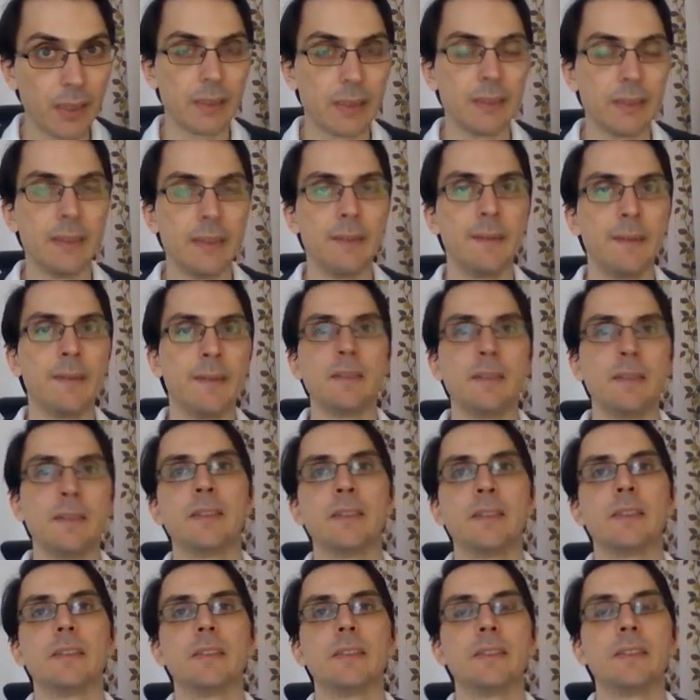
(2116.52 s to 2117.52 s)

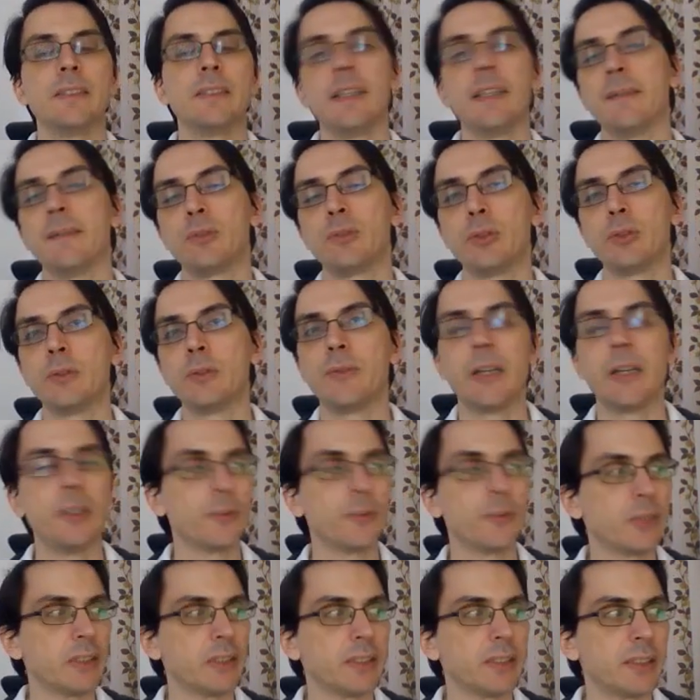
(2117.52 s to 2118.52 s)
the, the true value
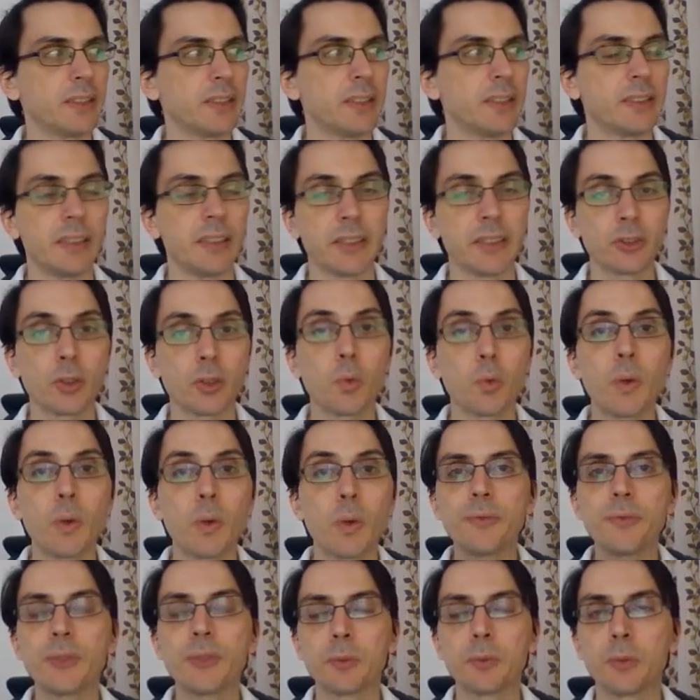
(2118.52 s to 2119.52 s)
of the statistic. So one
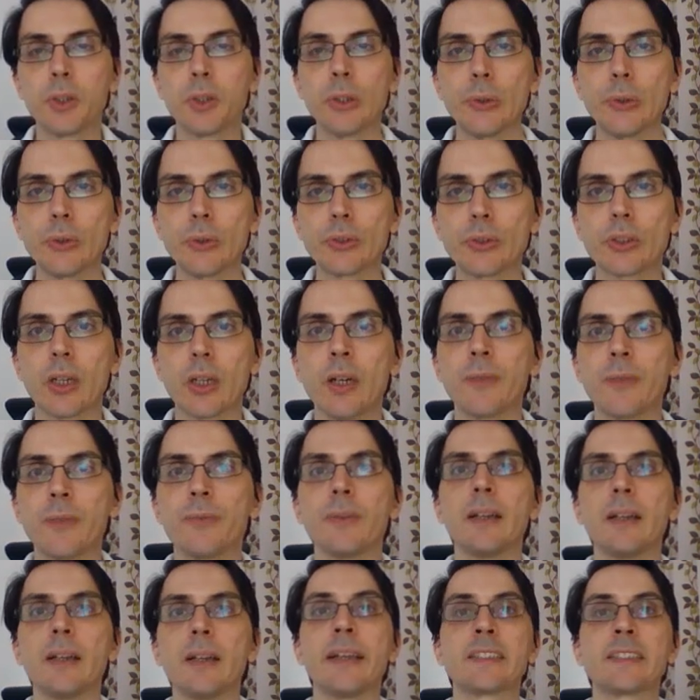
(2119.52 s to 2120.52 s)
of the roles of
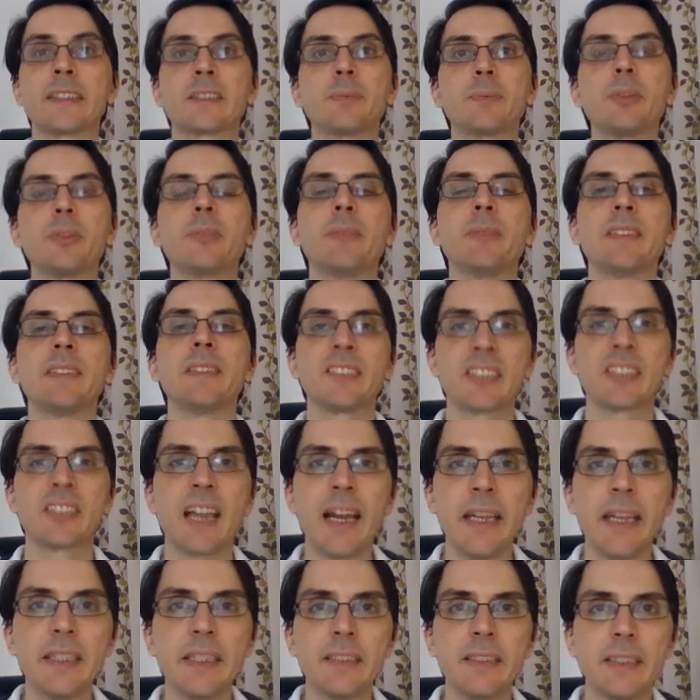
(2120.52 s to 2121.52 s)
experiment
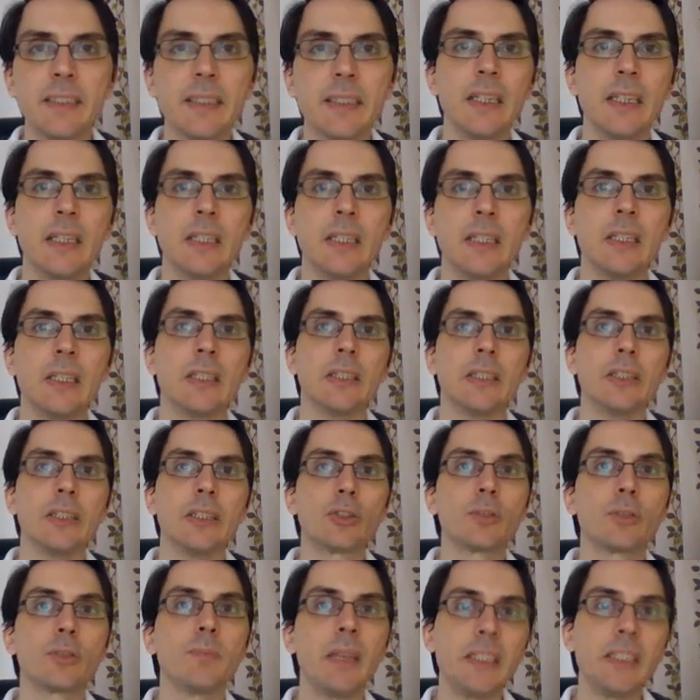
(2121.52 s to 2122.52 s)
design is
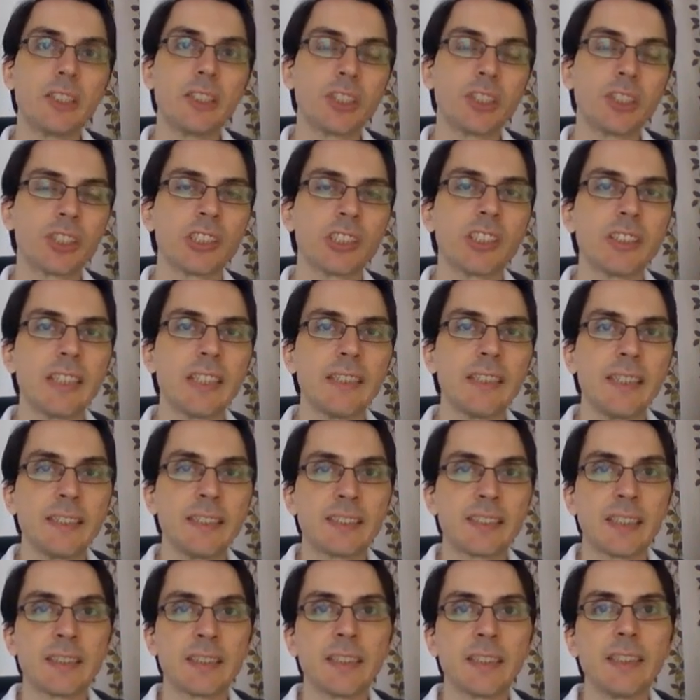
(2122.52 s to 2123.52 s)
to make sure that the
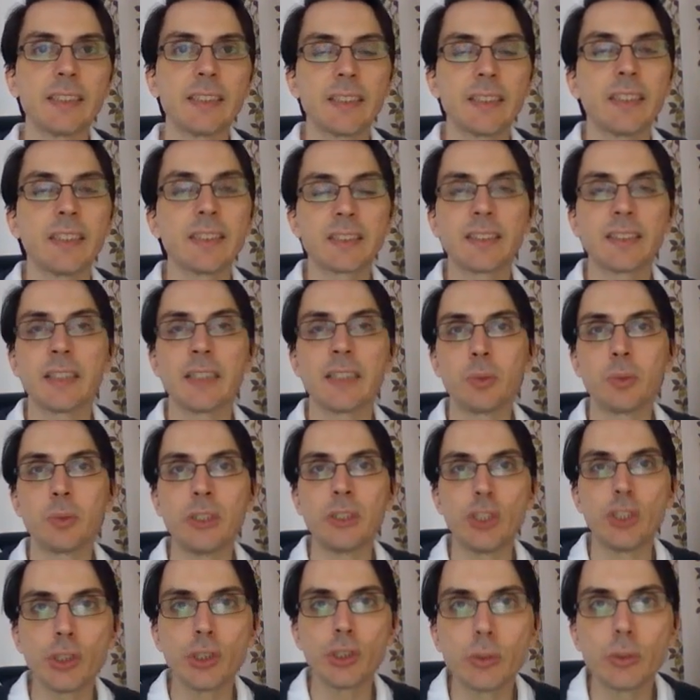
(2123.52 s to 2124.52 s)
statistics that we
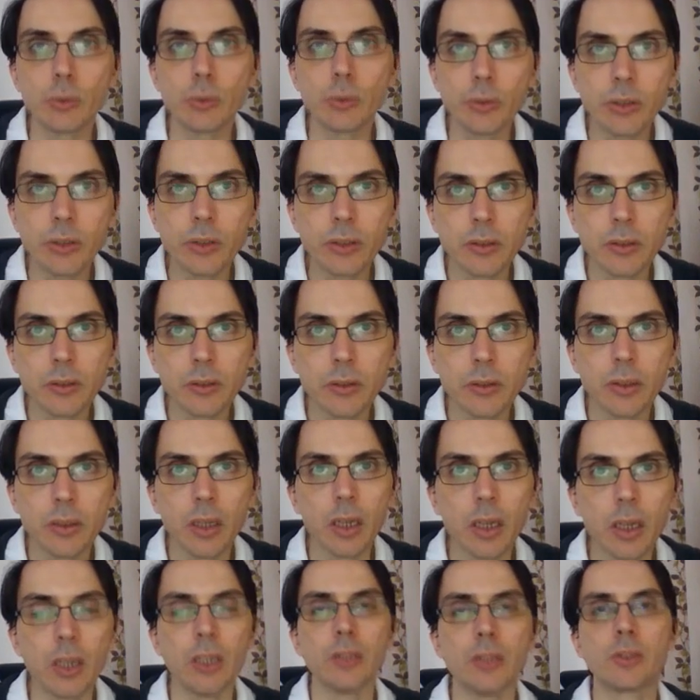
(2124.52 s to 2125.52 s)
choose
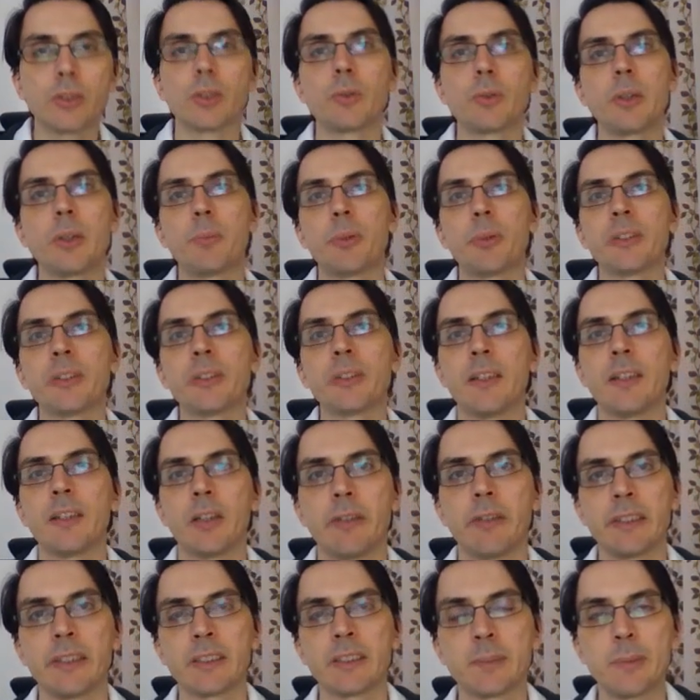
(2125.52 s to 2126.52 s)
to represent
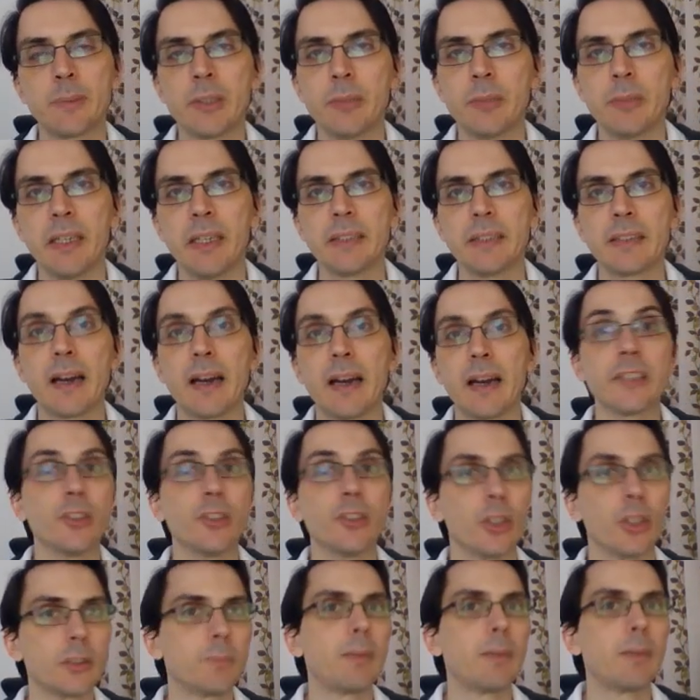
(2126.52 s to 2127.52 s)
our experiment are
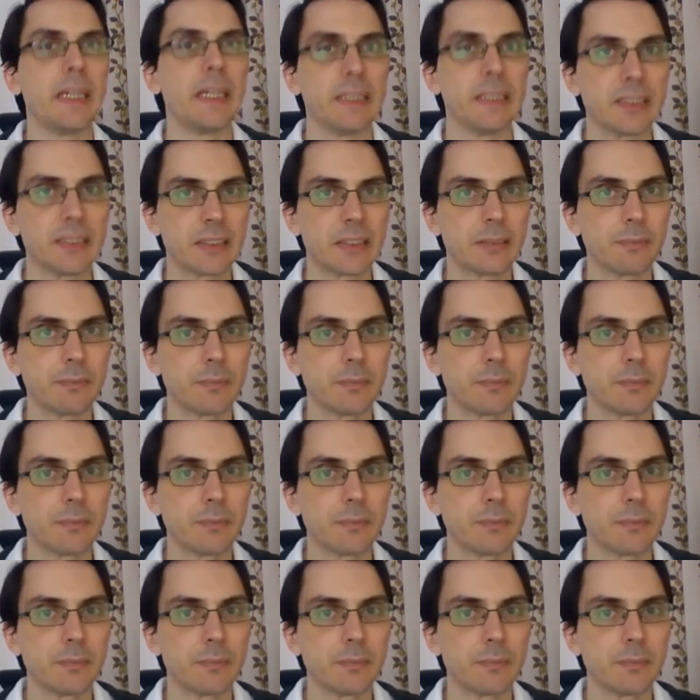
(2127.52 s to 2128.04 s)
not biased.